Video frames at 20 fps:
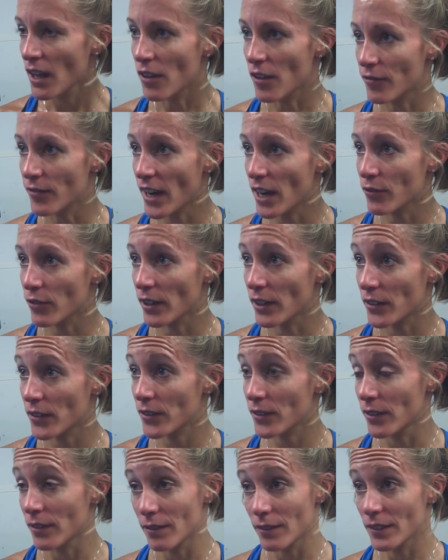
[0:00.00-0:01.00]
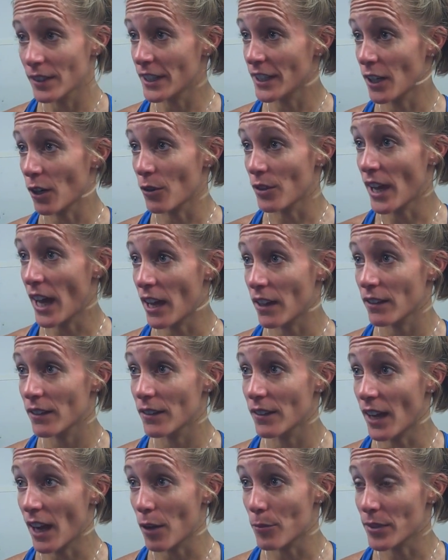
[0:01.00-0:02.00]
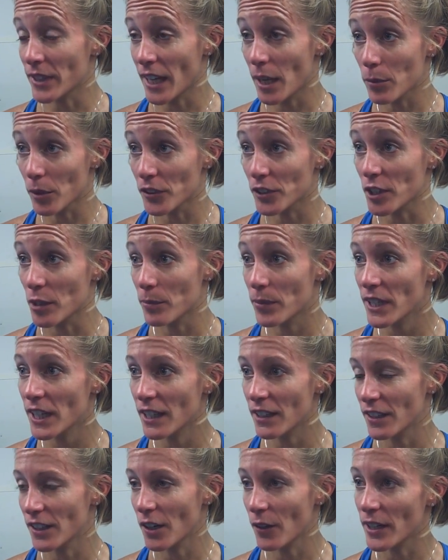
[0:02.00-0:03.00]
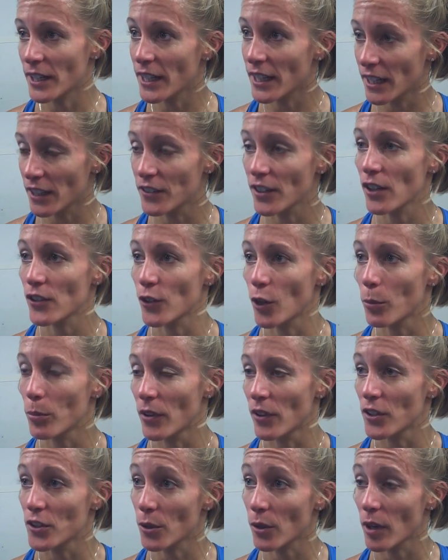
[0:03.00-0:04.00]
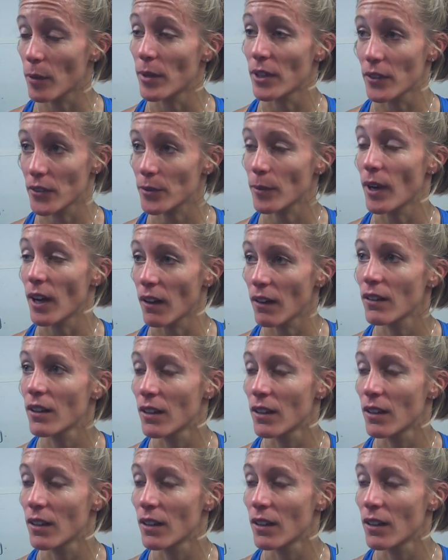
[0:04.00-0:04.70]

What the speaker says: the favorites, you know, not being able to compete, you know, and it does open the door a bit as well.